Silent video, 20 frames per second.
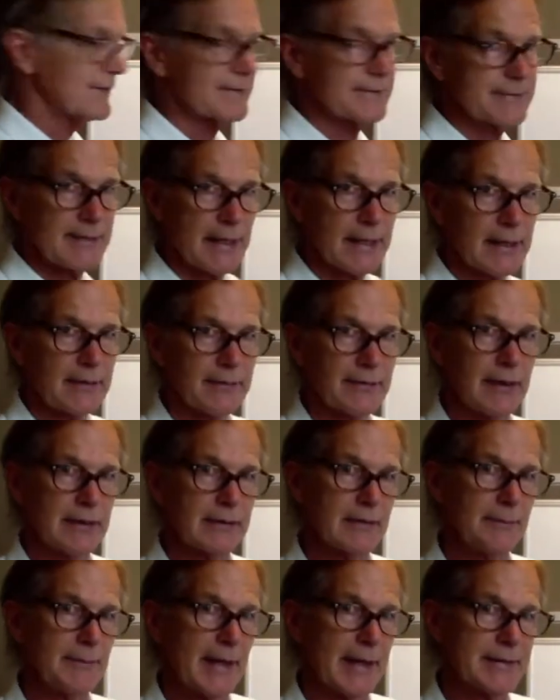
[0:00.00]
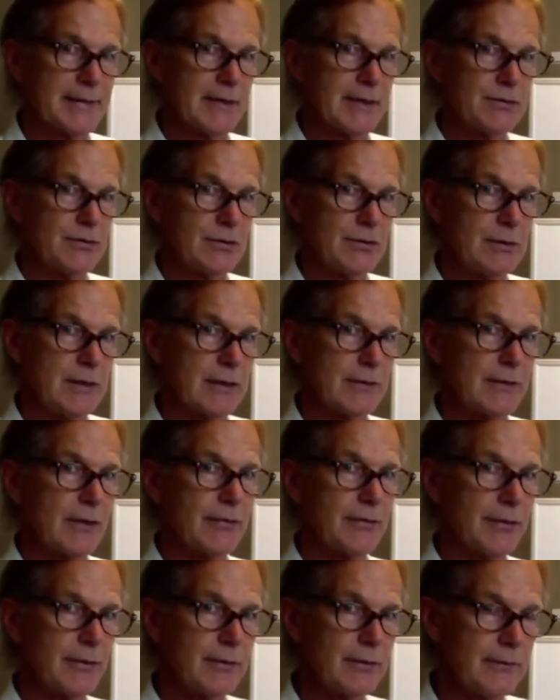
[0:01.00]
the second thing that makes us unique. The
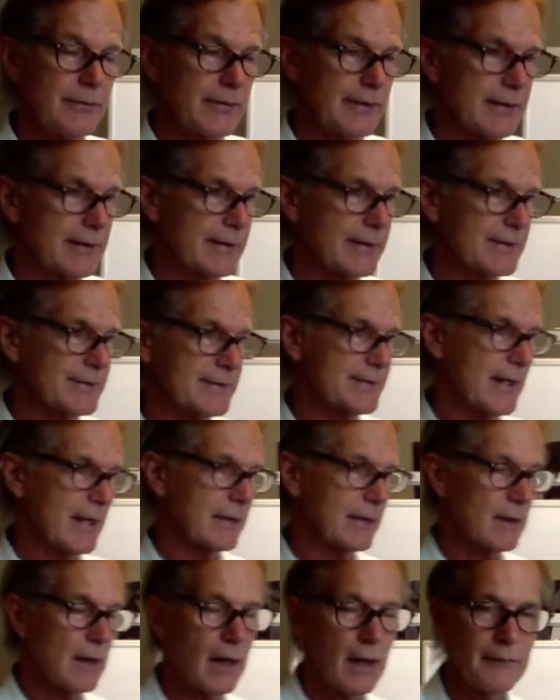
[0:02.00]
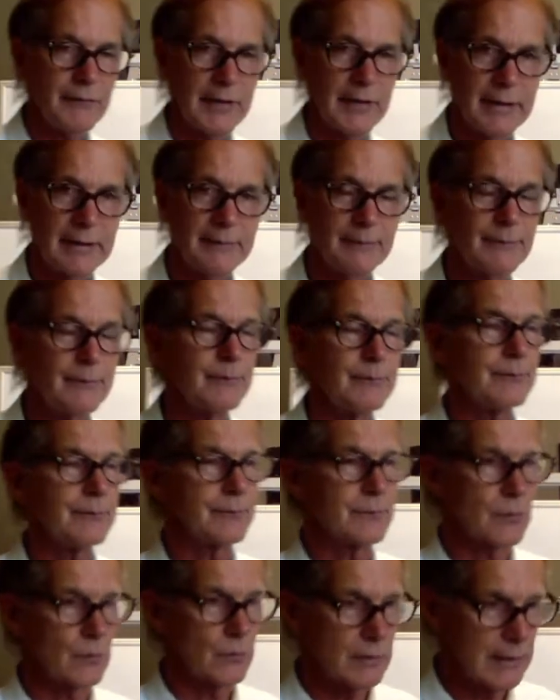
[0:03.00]
third thing is that coffee
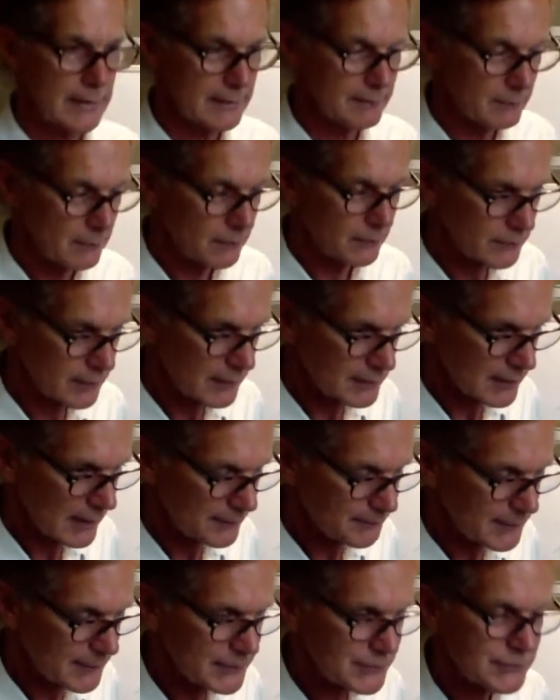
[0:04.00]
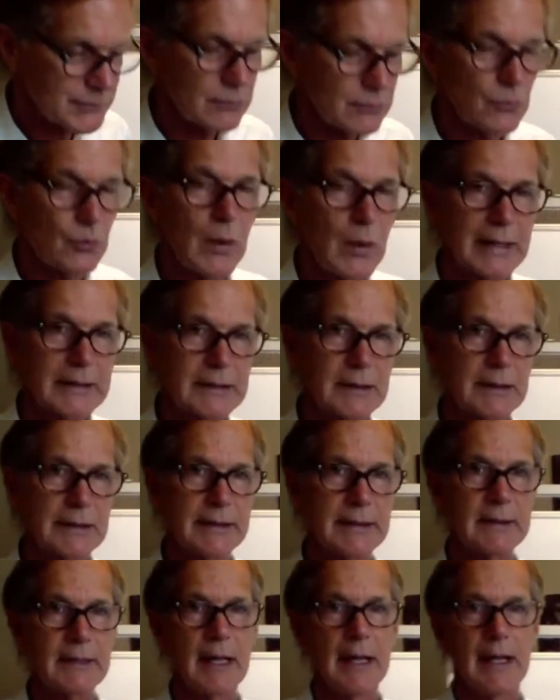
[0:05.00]
administered
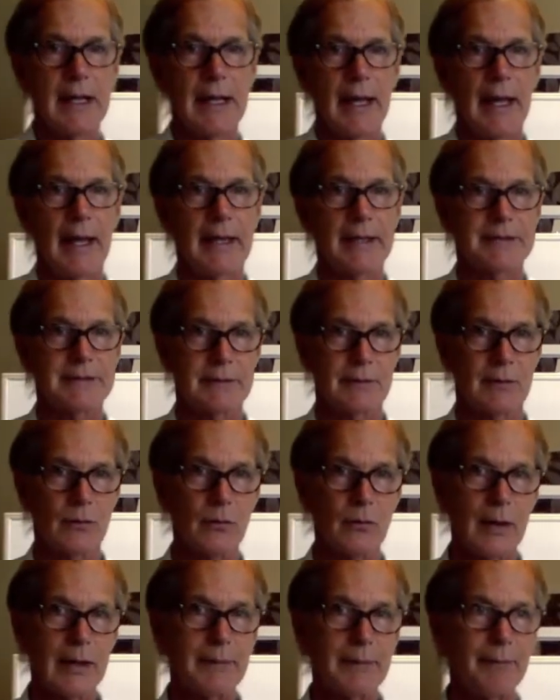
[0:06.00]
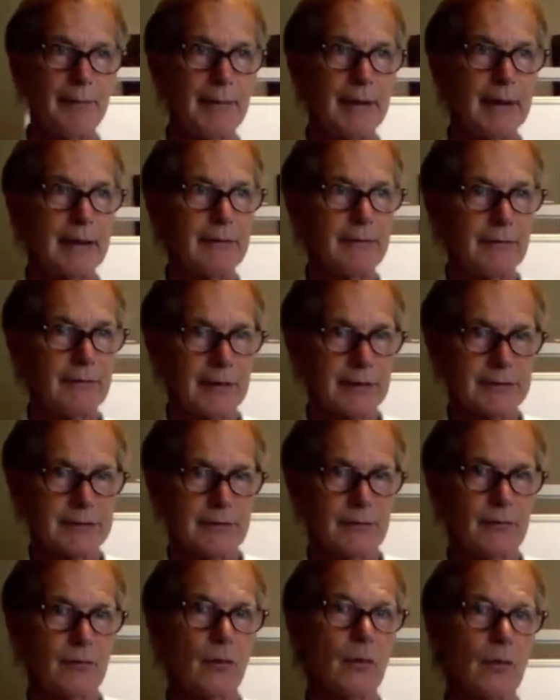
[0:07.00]
rectally has some great benefits
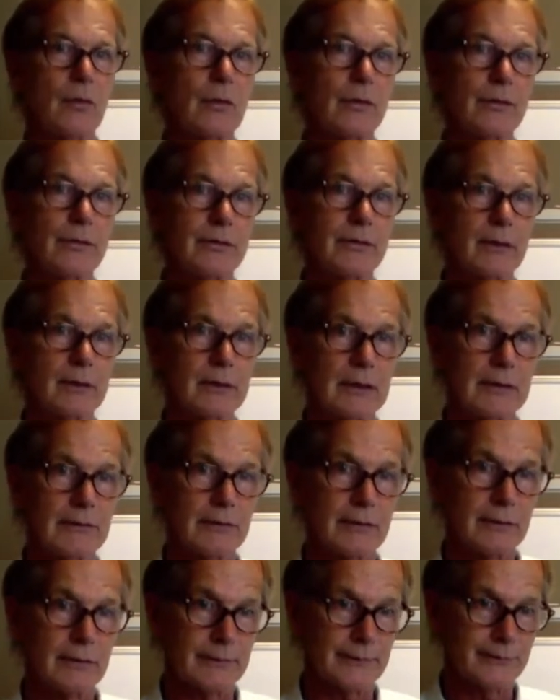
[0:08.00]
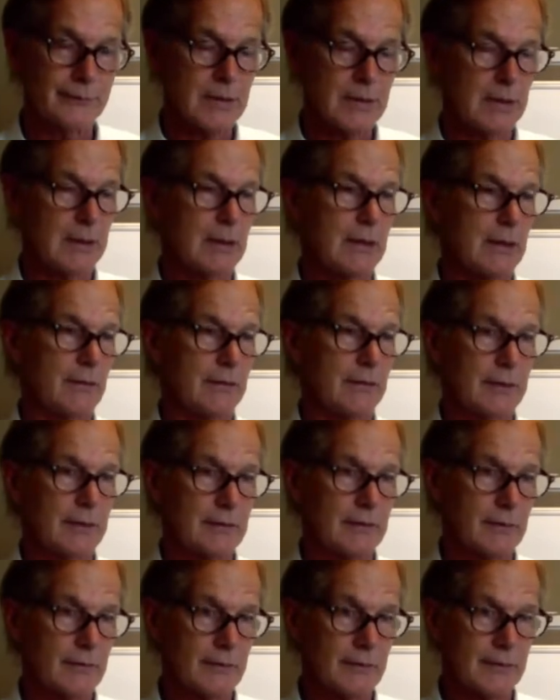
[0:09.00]
for the liver.
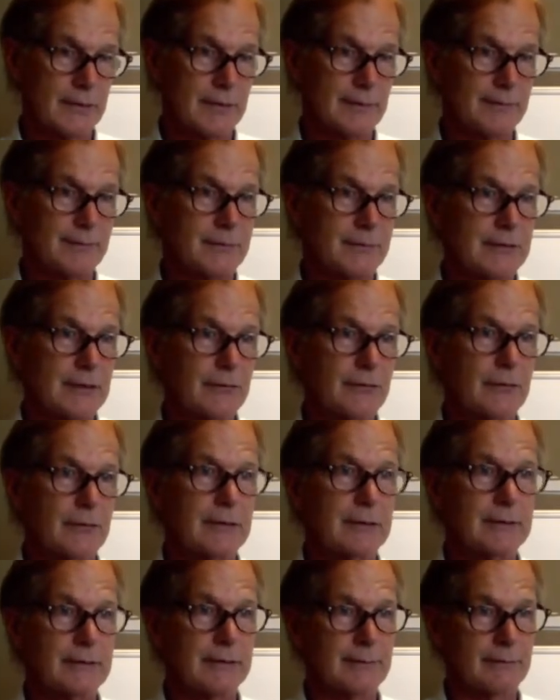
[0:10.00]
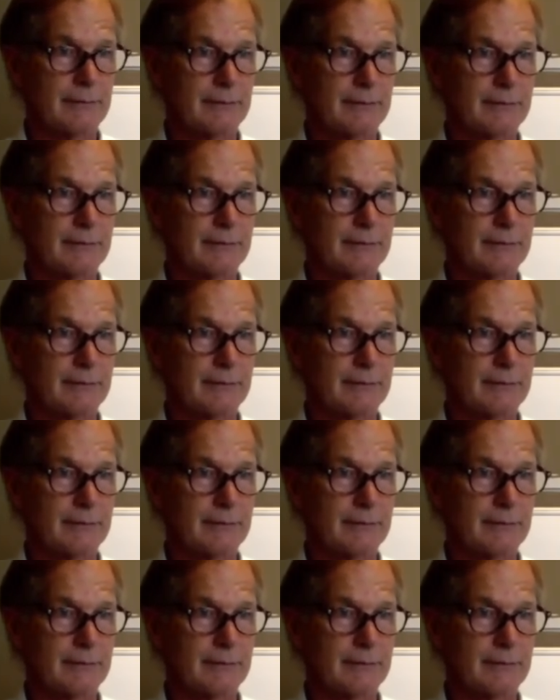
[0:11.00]
The different,